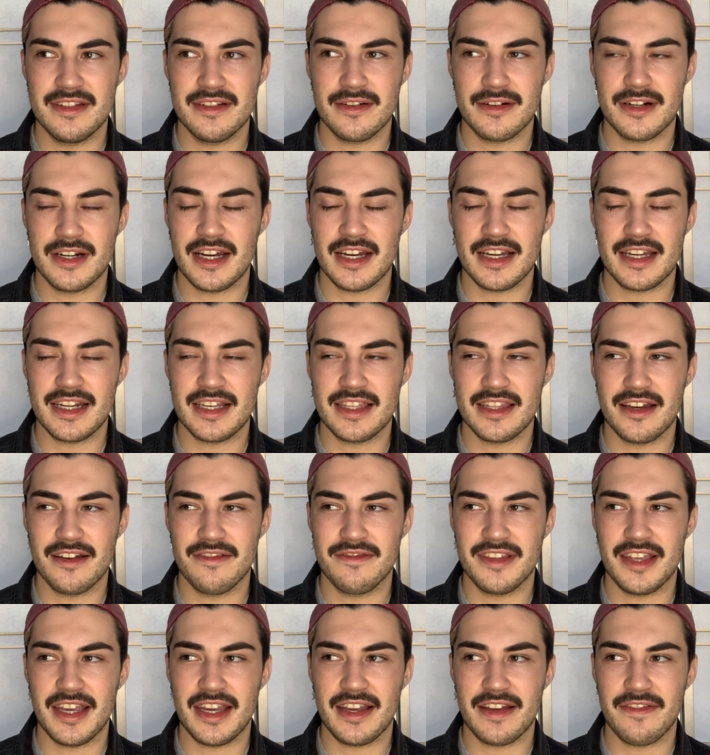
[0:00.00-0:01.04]
or not getting
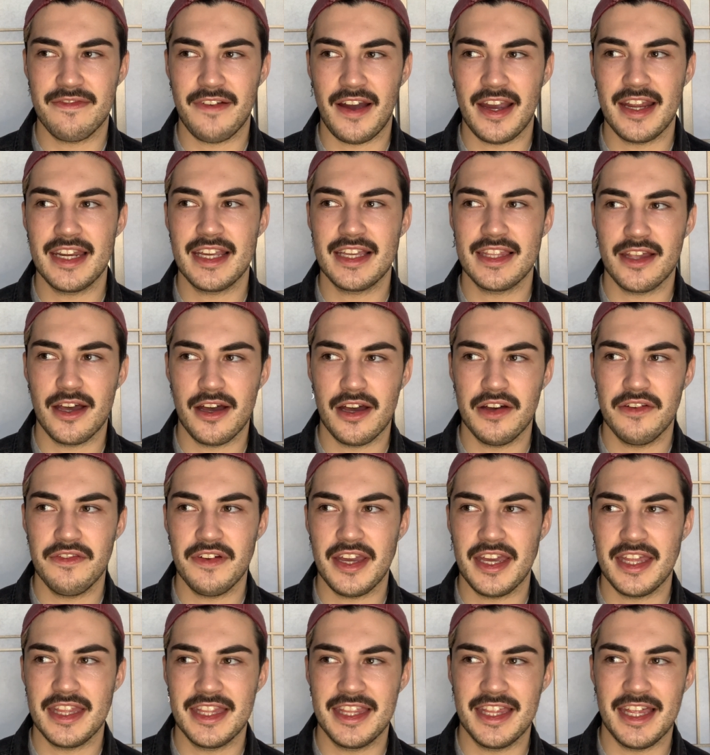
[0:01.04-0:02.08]
loved, like finding love
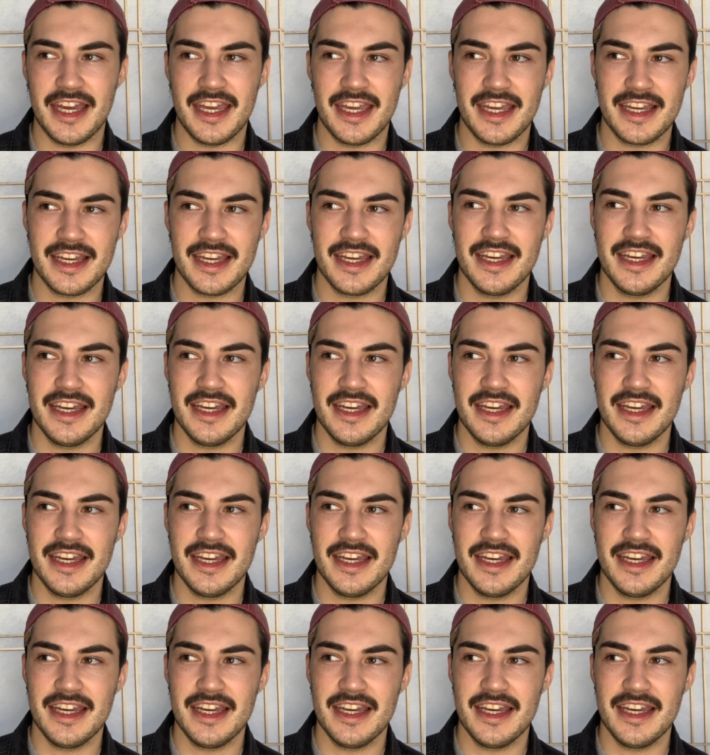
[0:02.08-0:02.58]
and like